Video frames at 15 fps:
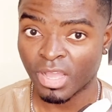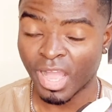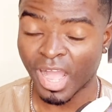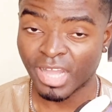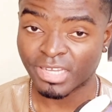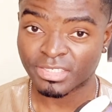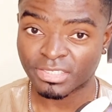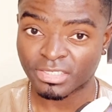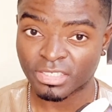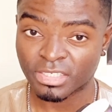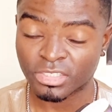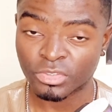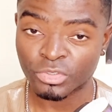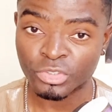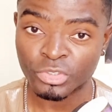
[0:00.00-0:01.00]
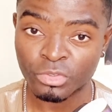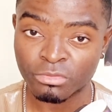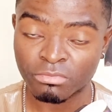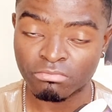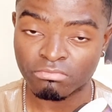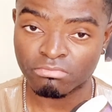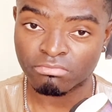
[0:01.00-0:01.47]
I suggest you should
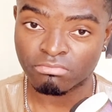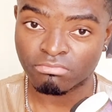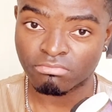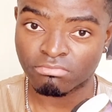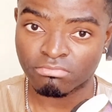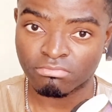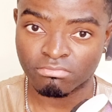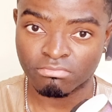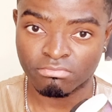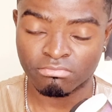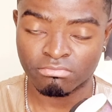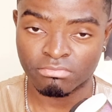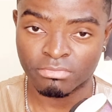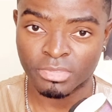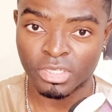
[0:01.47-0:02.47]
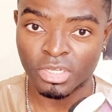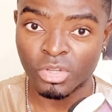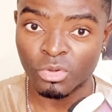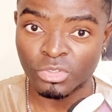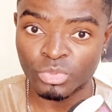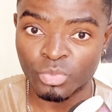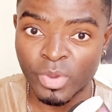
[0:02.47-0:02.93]

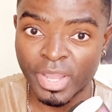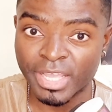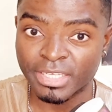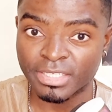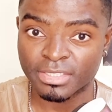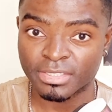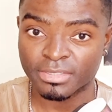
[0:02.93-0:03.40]
lose weight.